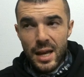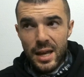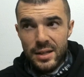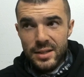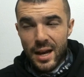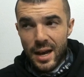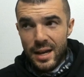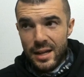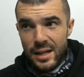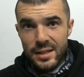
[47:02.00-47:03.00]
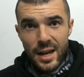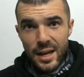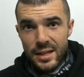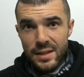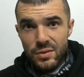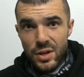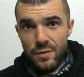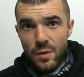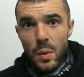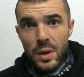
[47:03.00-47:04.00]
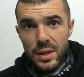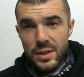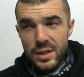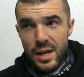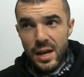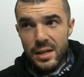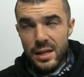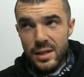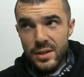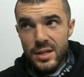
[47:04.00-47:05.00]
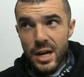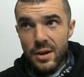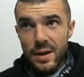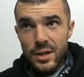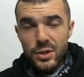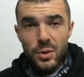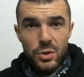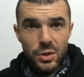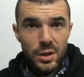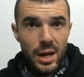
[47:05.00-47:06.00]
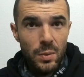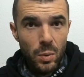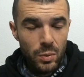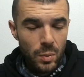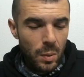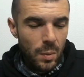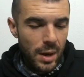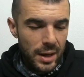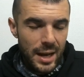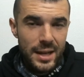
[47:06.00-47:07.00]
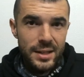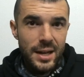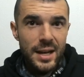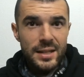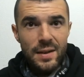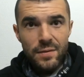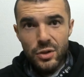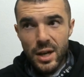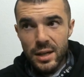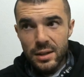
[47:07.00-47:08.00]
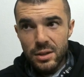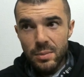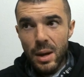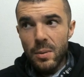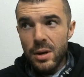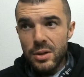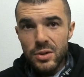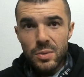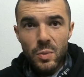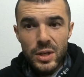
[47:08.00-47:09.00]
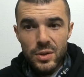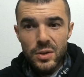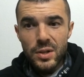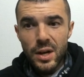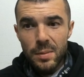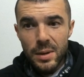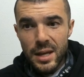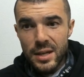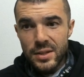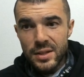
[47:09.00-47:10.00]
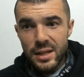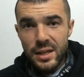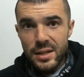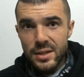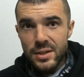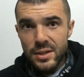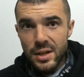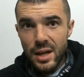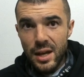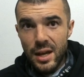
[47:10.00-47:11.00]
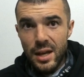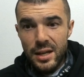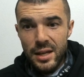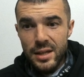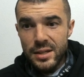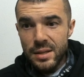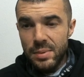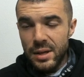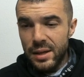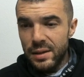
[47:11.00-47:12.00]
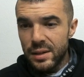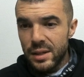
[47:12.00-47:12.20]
It's I and he is ISFJ focused, and he is a decorated soldier in World War One as an ISFJ. You might want to do some research there, but yes, he is an ENTP,